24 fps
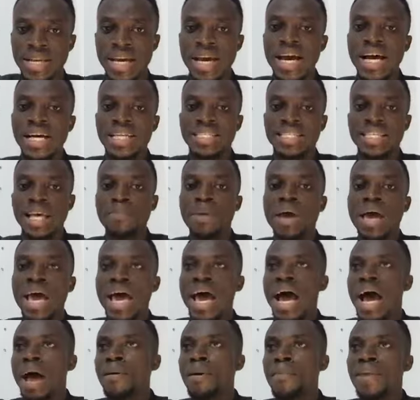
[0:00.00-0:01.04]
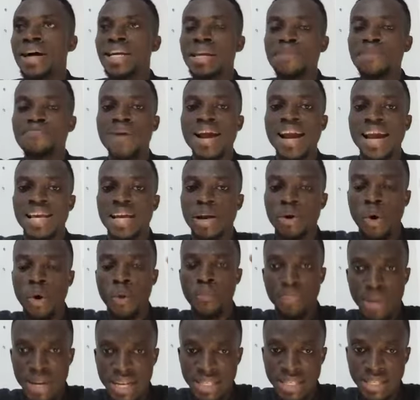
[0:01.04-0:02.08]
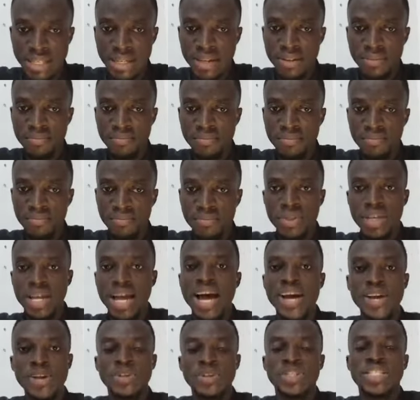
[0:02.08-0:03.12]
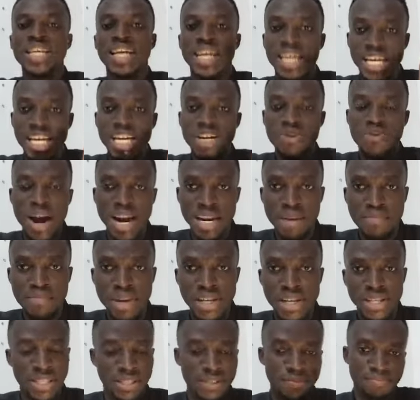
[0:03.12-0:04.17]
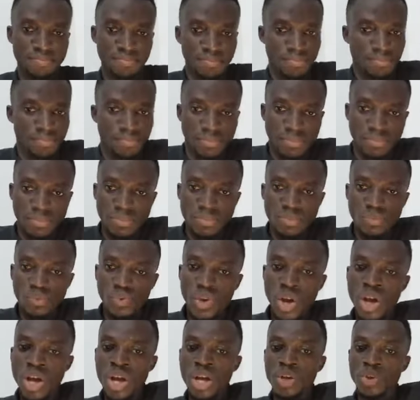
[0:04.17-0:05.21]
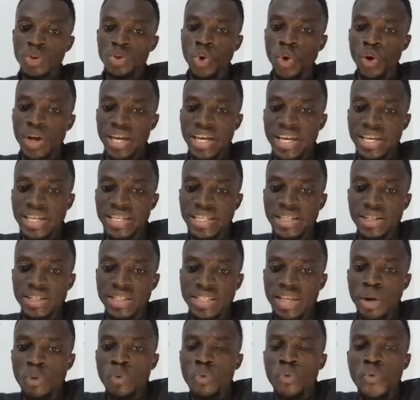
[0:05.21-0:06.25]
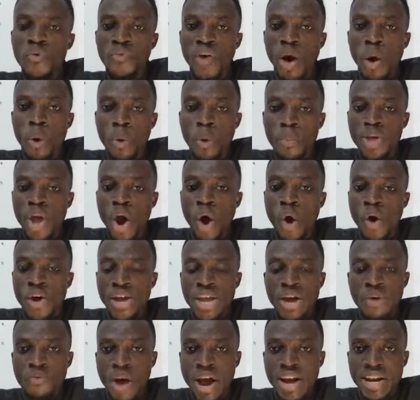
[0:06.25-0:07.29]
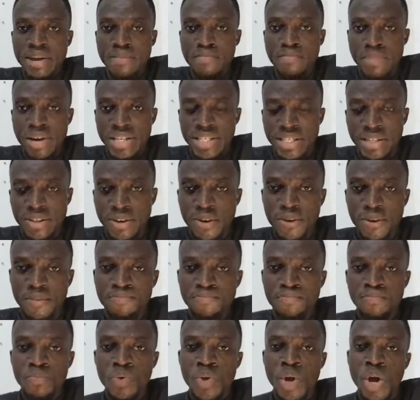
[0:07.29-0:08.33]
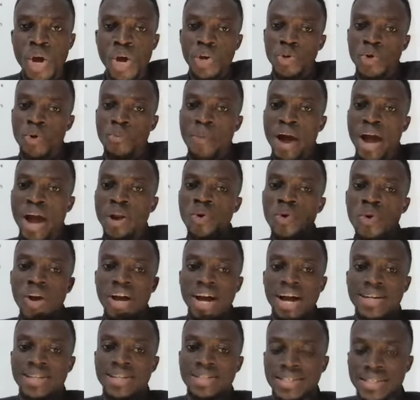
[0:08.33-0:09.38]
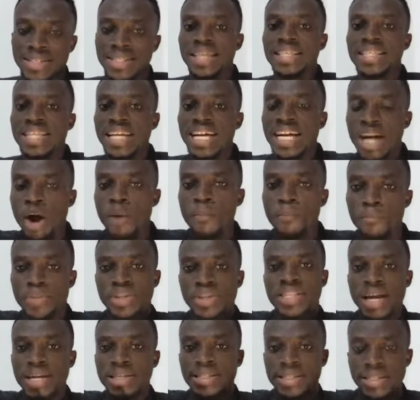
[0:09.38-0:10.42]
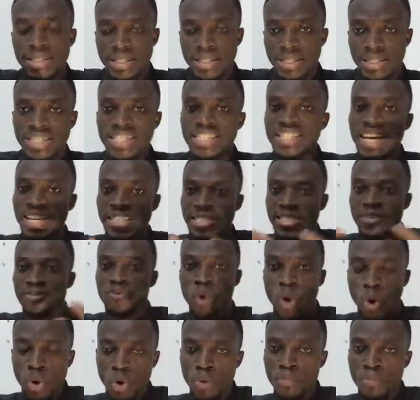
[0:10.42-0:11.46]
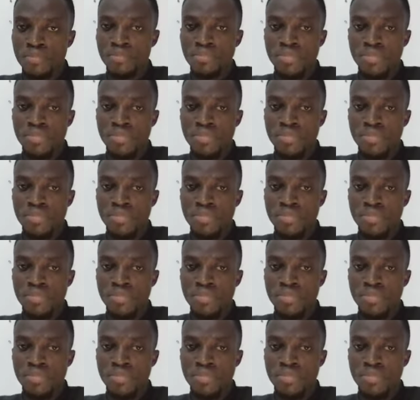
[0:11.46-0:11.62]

Sebe man pana ye complete. Anything a running mate. So in se wufa will be a running mate, you know. You might look at certain competences and then as a forum